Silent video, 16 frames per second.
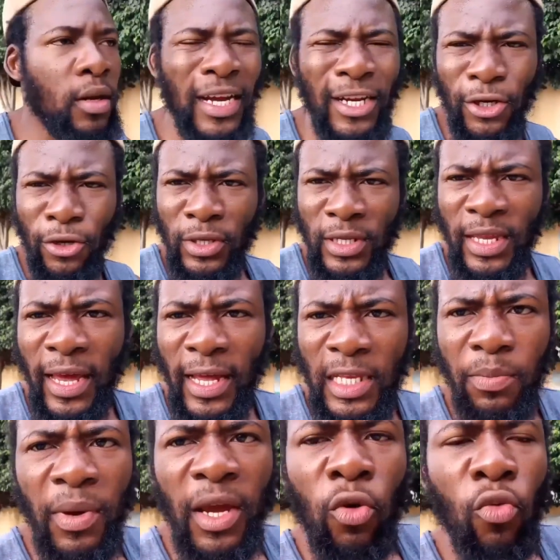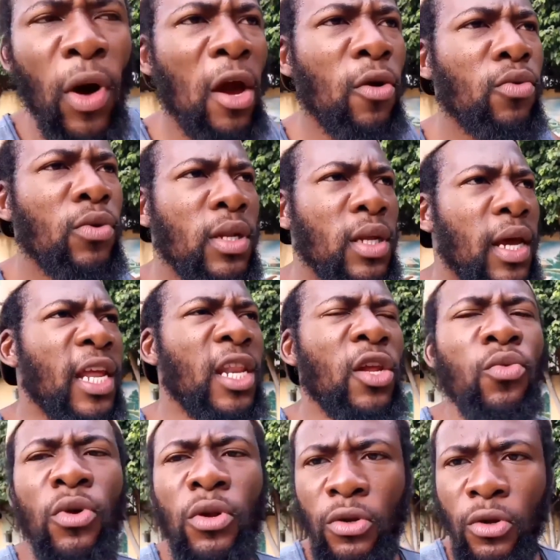I don't get, man. Why would
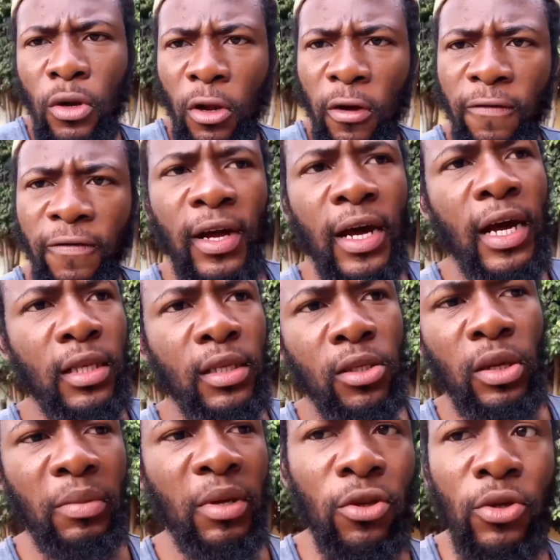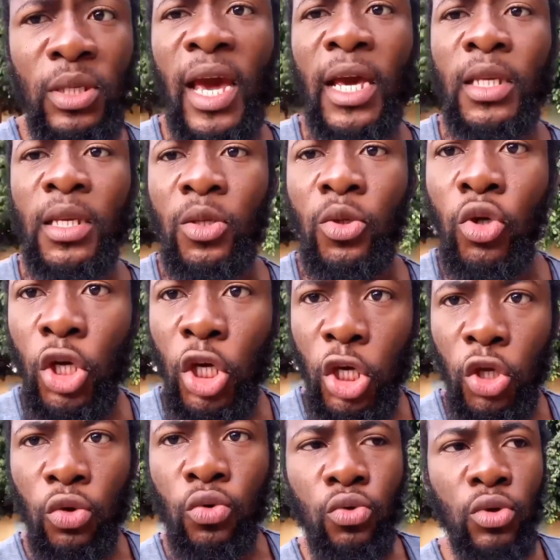anyone not love cats? I mean, those guys are so
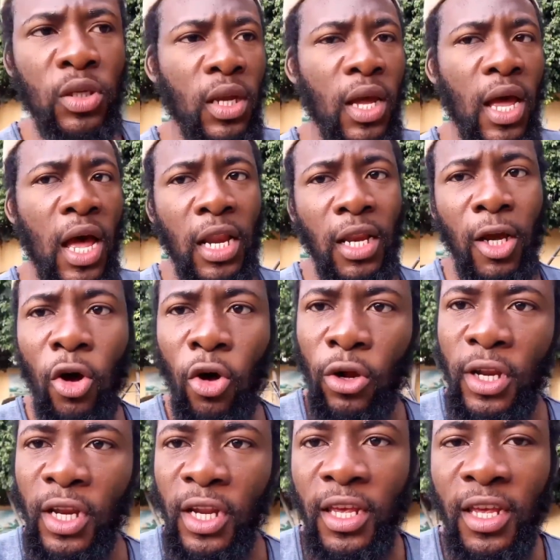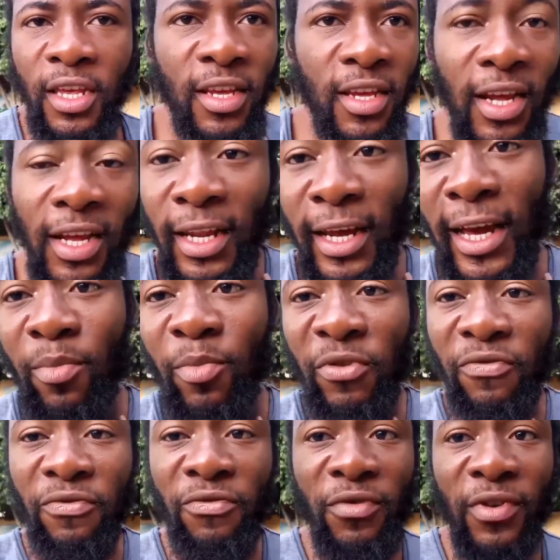cute and cuddly, and they can
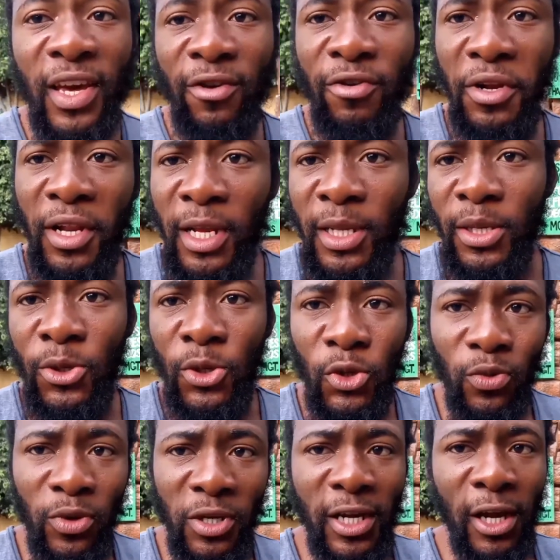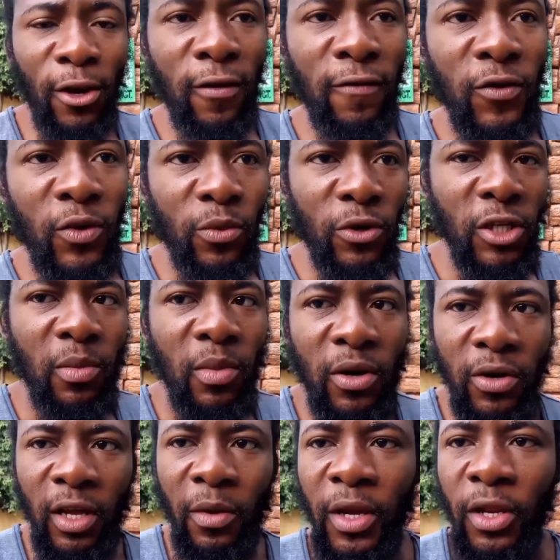be very lazy too, which I love so much
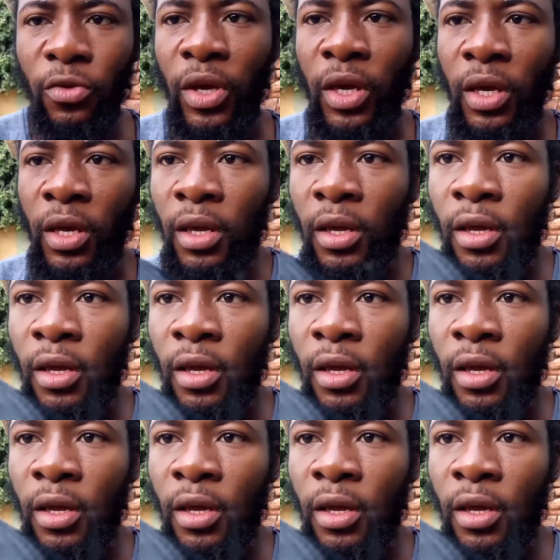about them anyway.